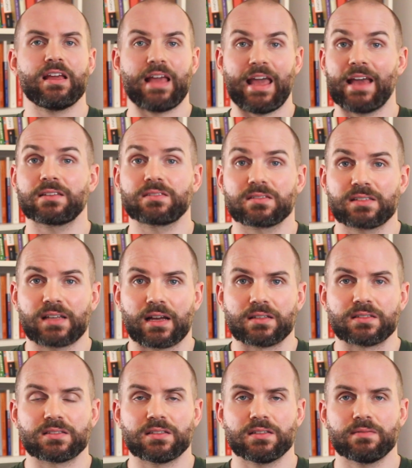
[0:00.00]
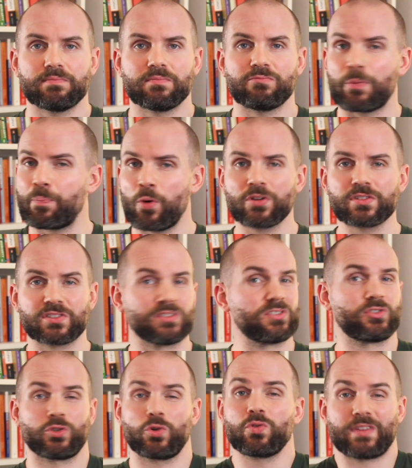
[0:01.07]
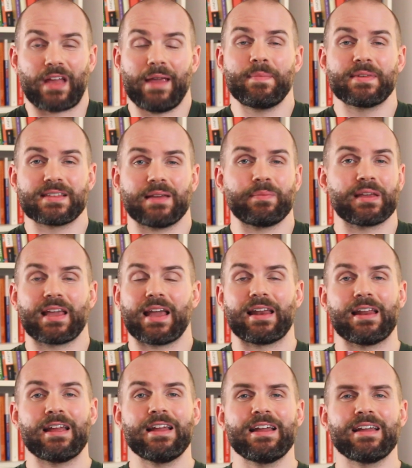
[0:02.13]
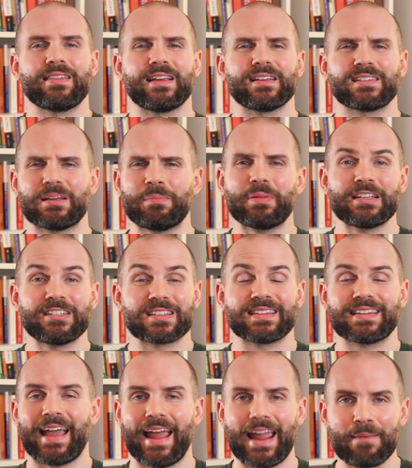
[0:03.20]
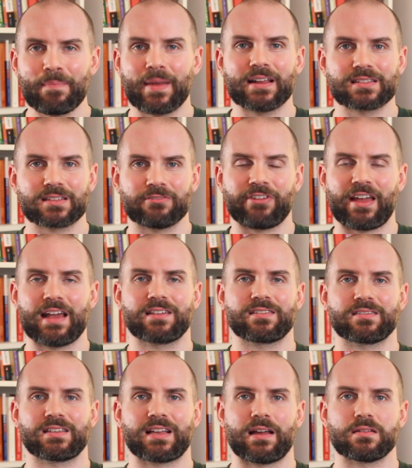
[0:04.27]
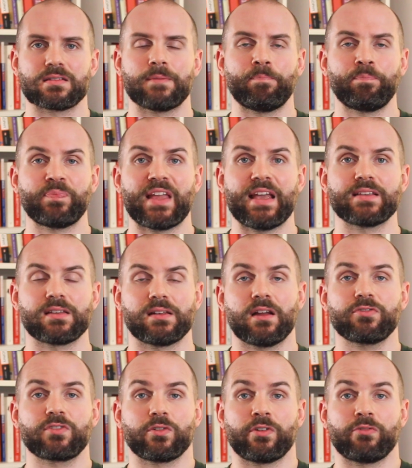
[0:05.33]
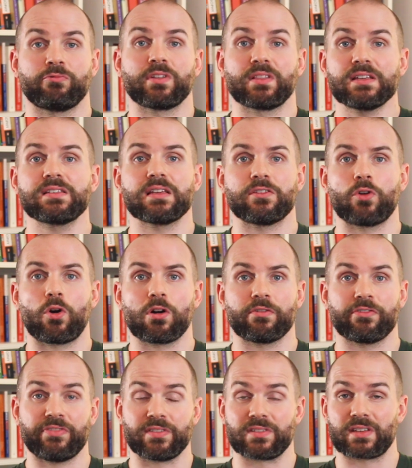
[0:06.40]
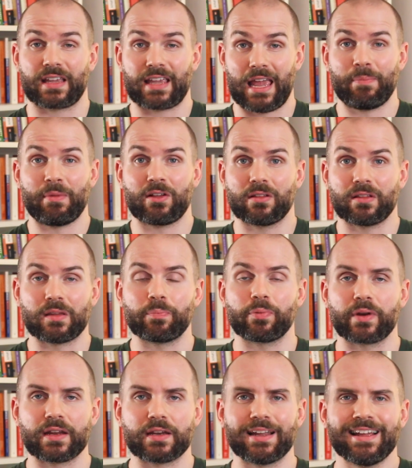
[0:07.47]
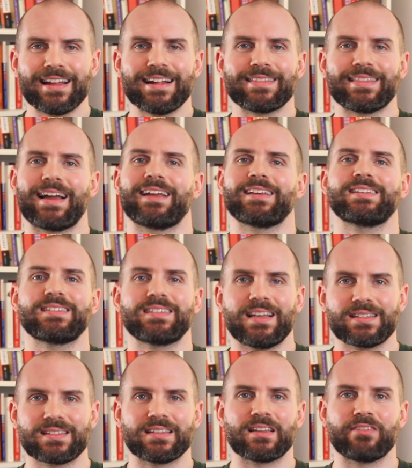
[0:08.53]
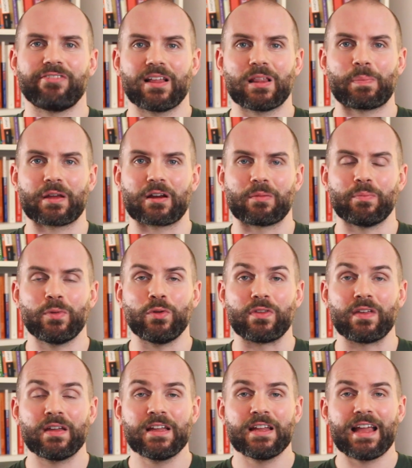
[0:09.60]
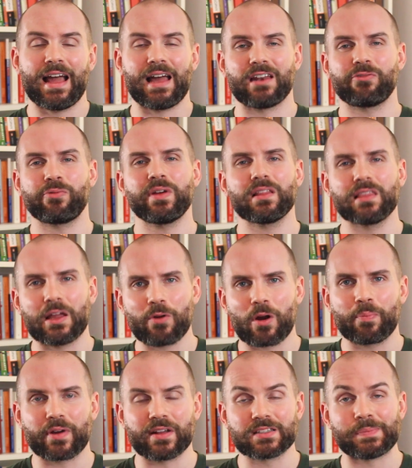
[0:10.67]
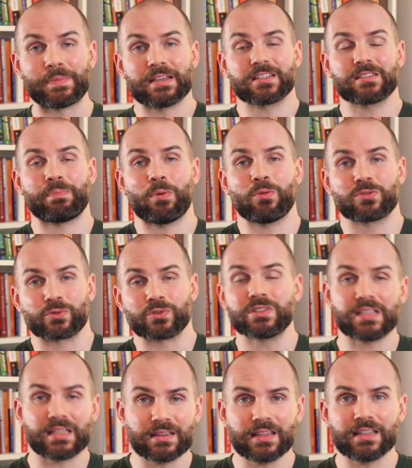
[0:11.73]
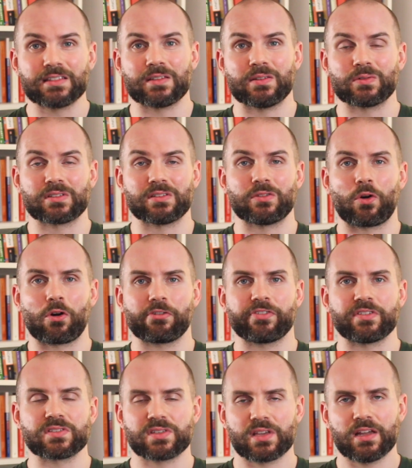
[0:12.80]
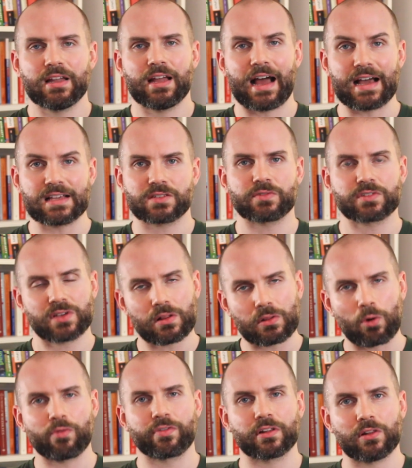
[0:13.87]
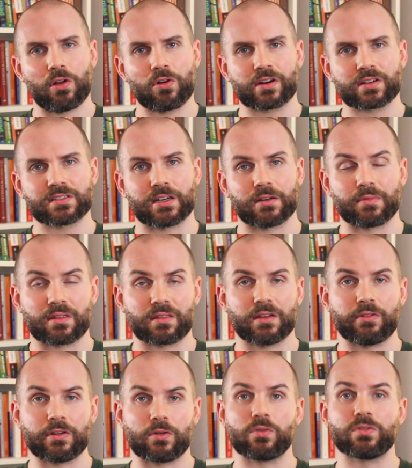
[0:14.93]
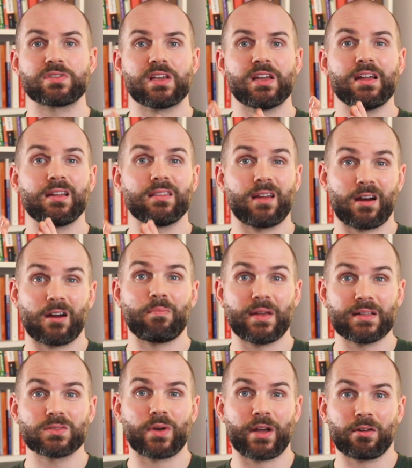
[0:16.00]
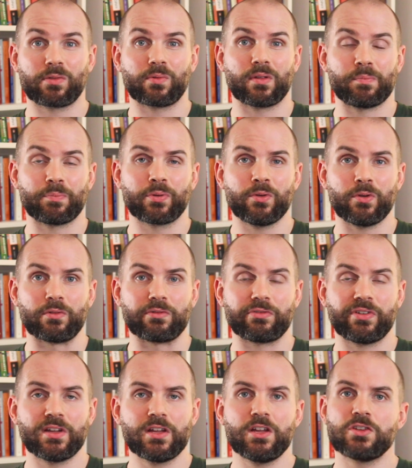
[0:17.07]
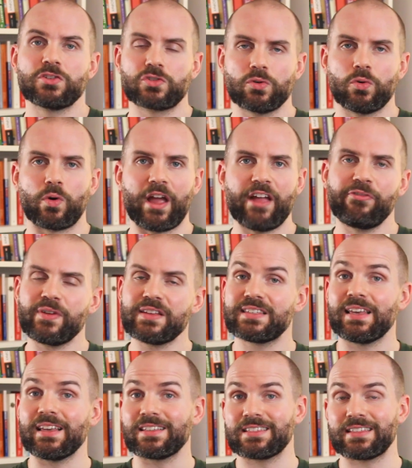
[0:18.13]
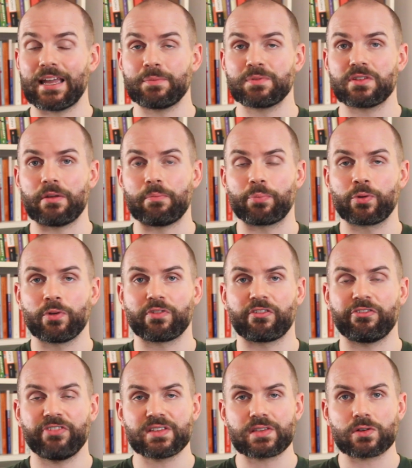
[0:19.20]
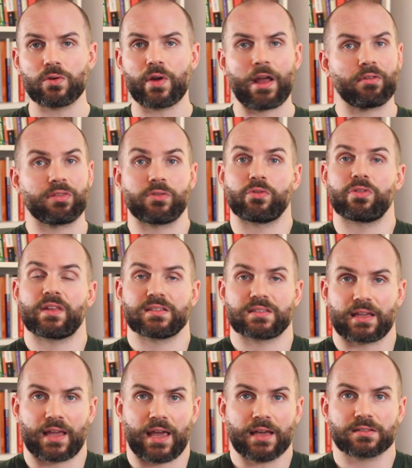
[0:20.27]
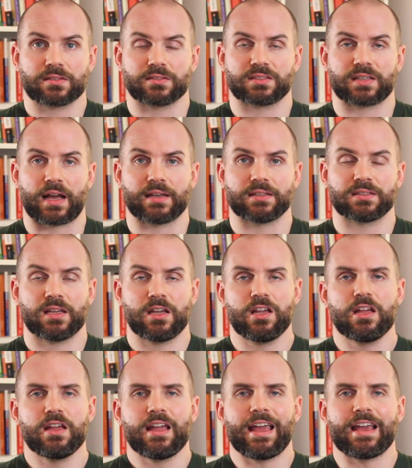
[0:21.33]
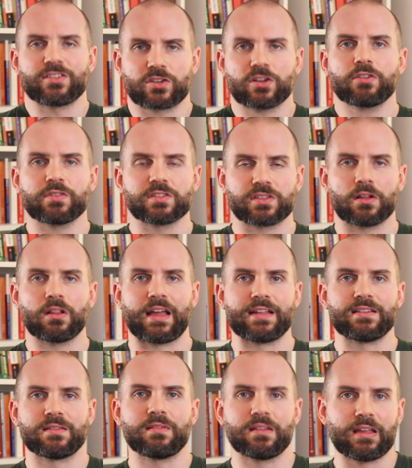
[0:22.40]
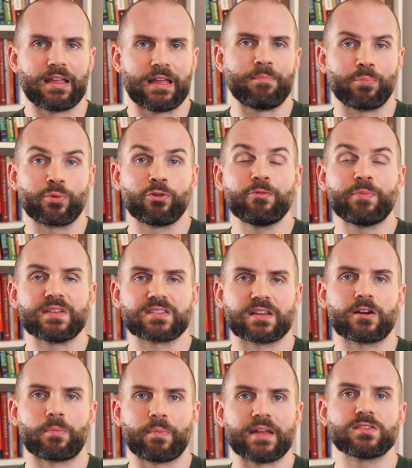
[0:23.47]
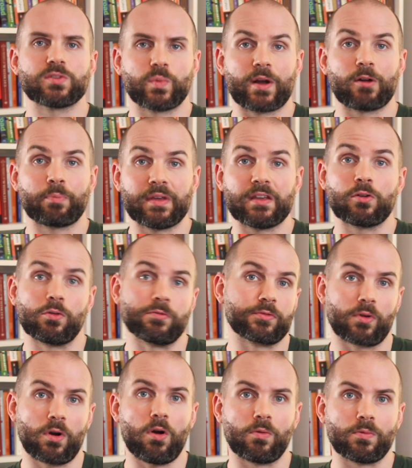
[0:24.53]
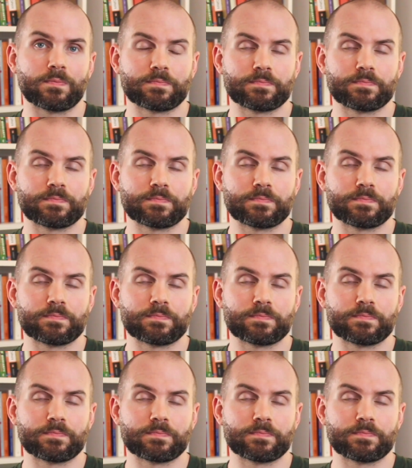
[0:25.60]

exercise. Reports show time and time again that simply just 10 minutes of exercise is enough to release endorphins, a chemical in the brain that assists in developing our mood. And if we allow our brain to be exposed routinely to those endorphins, as a result, over the longer term, the theory goes that our mental health will improve. So if we take steps to improve our physical health through things like exercise, it's going to result in improvements in our mental well-being overall.